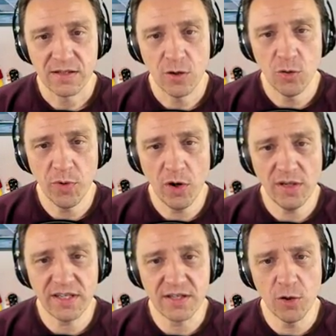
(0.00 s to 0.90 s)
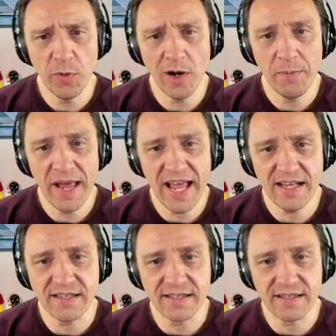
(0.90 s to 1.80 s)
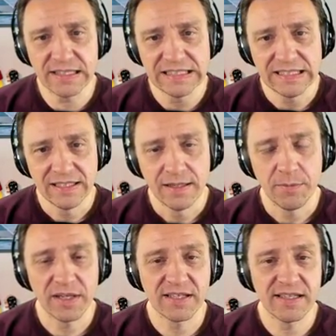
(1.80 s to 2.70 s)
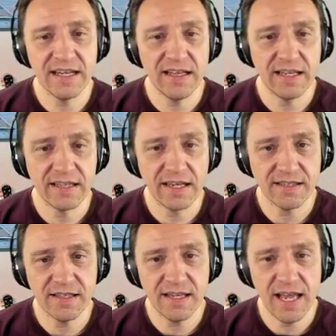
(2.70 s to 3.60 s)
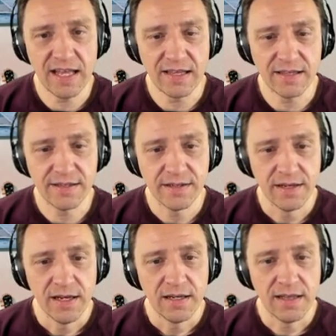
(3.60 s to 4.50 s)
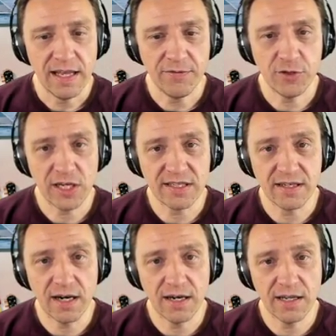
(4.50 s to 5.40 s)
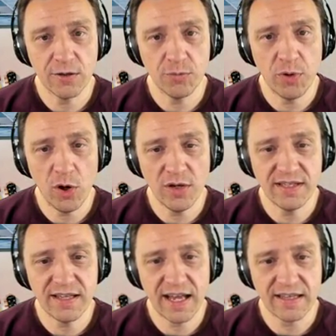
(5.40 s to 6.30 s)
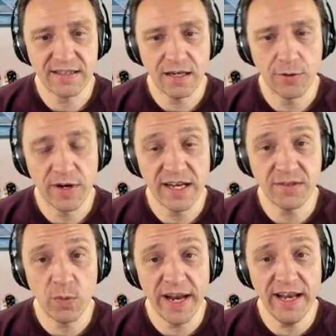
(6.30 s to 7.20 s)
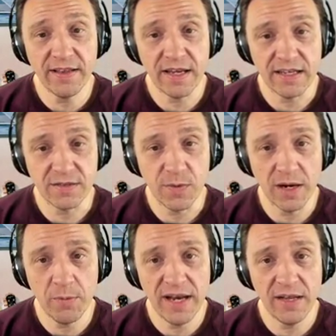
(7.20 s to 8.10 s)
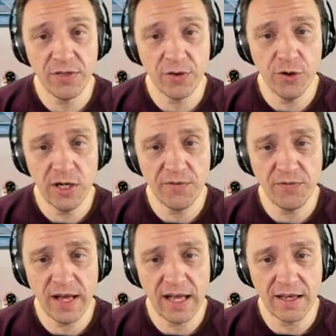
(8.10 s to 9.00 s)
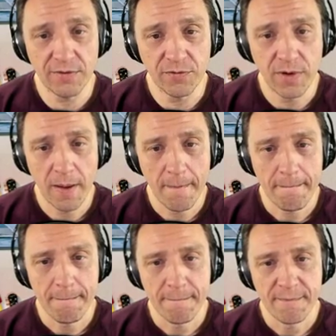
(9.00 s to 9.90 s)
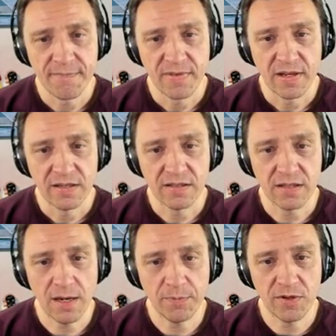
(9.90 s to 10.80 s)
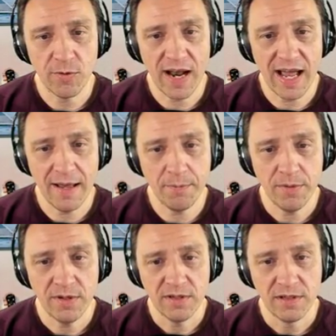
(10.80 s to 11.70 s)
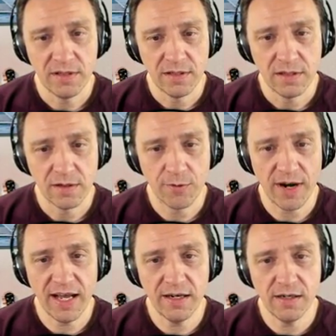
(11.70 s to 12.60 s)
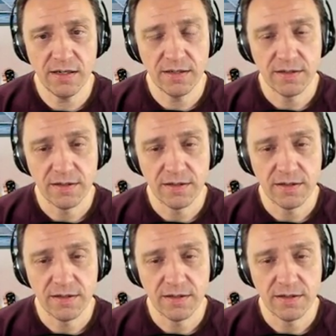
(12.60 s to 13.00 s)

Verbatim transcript: Snowball, the snowball missed! But still, it doesn't take. Lev four ek starting to poison that tower. He's winning this. one minute thirty-five. Stop the Ram Rider.